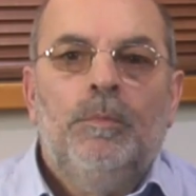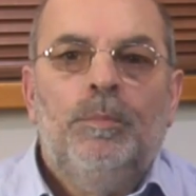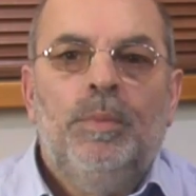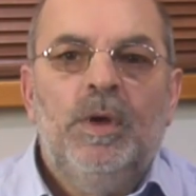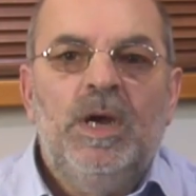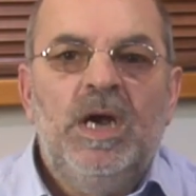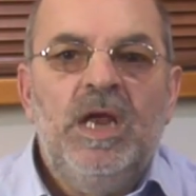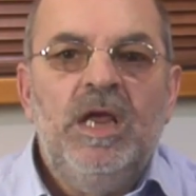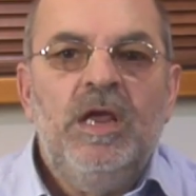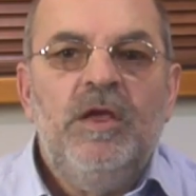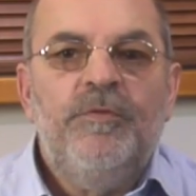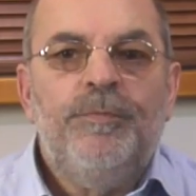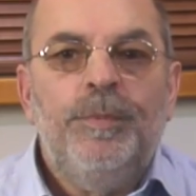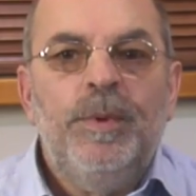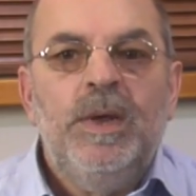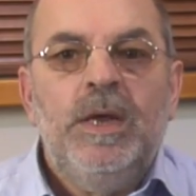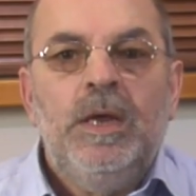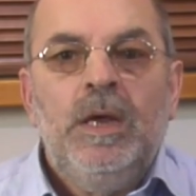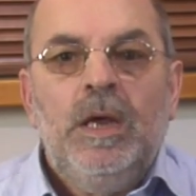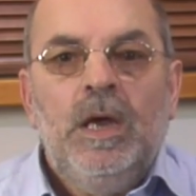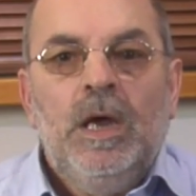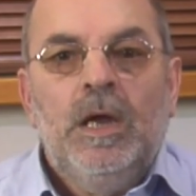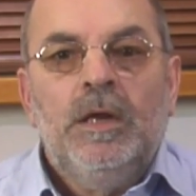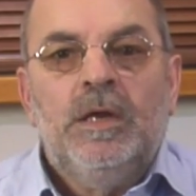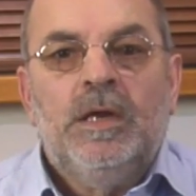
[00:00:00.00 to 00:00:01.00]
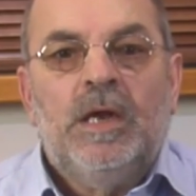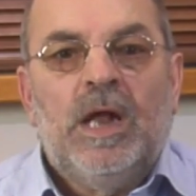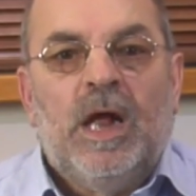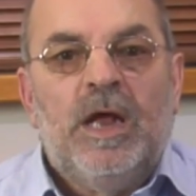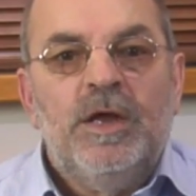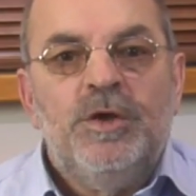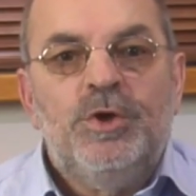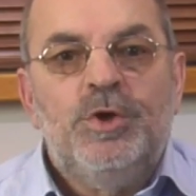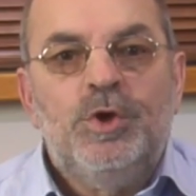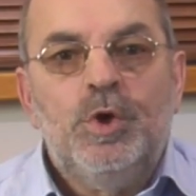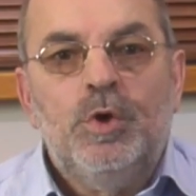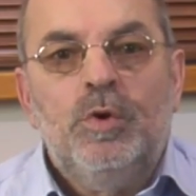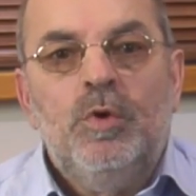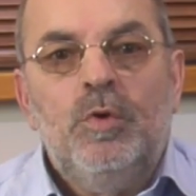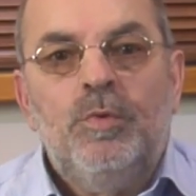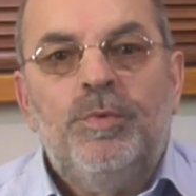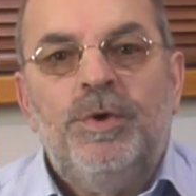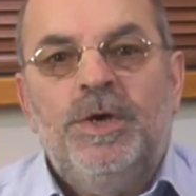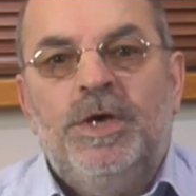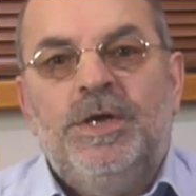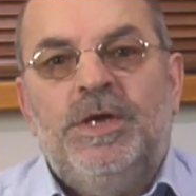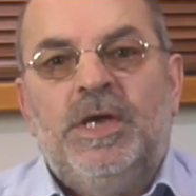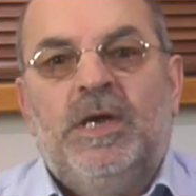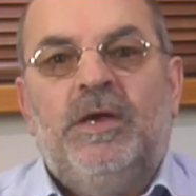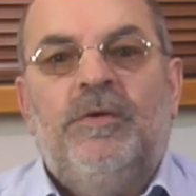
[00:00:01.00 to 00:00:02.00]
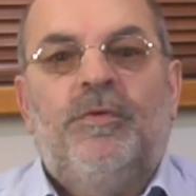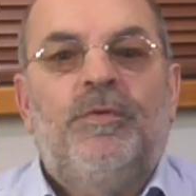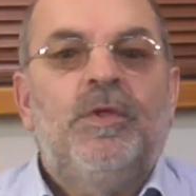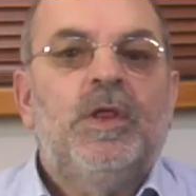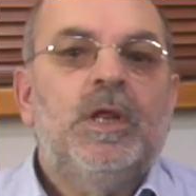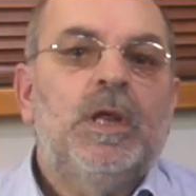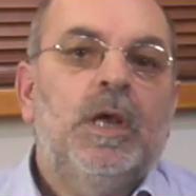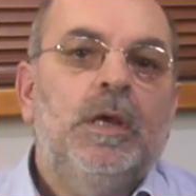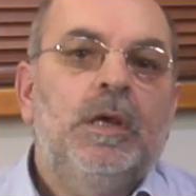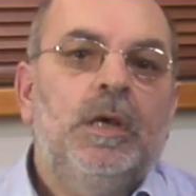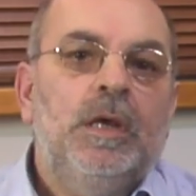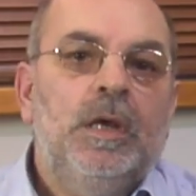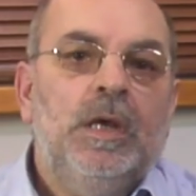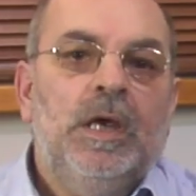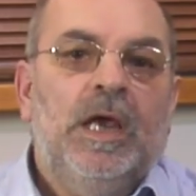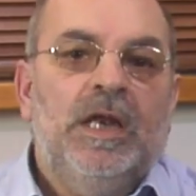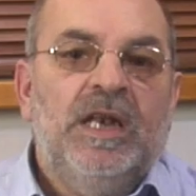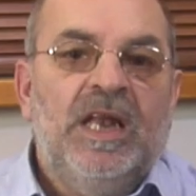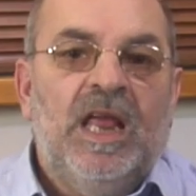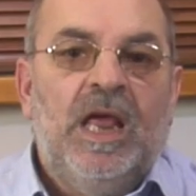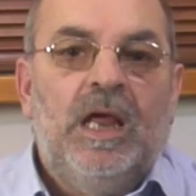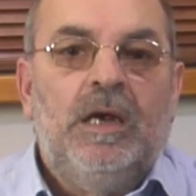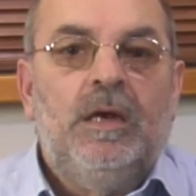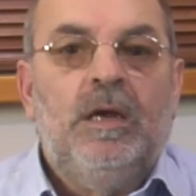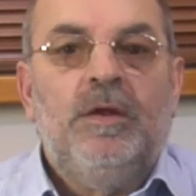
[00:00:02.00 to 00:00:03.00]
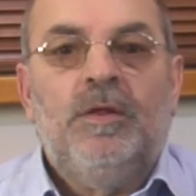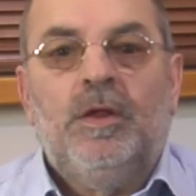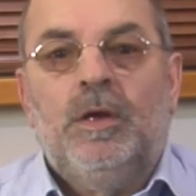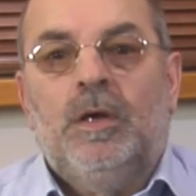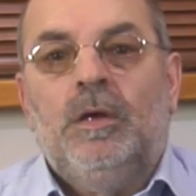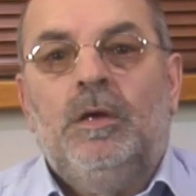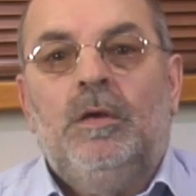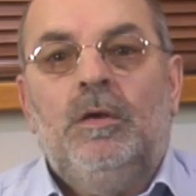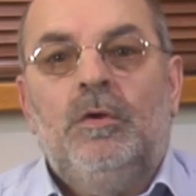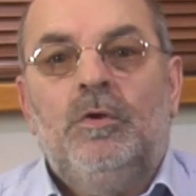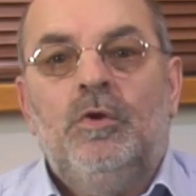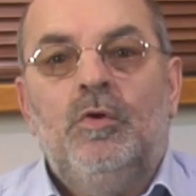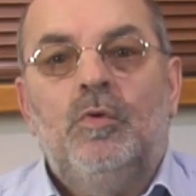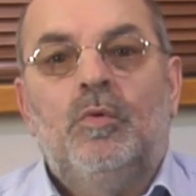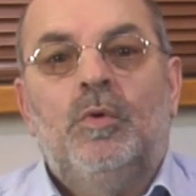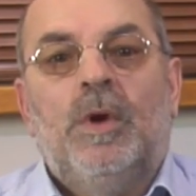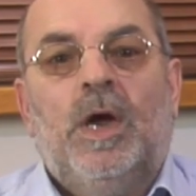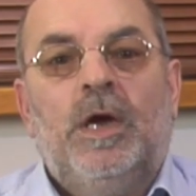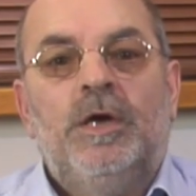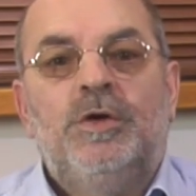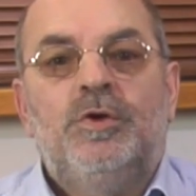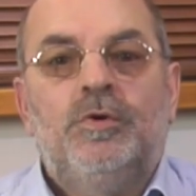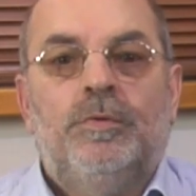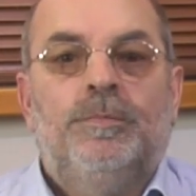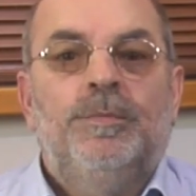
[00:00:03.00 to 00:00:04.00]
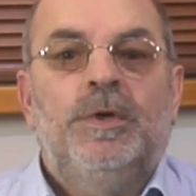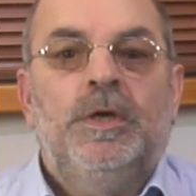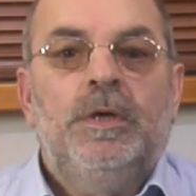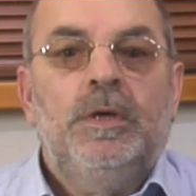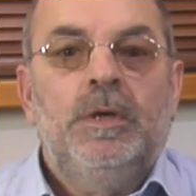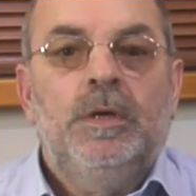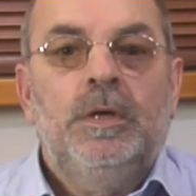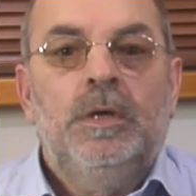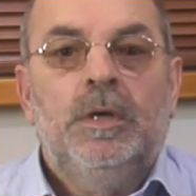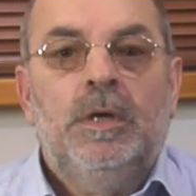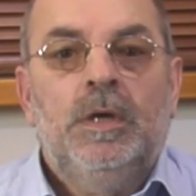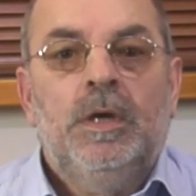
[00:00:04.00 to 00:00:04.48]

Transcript: Believe me that I do read everything and anything you write to me.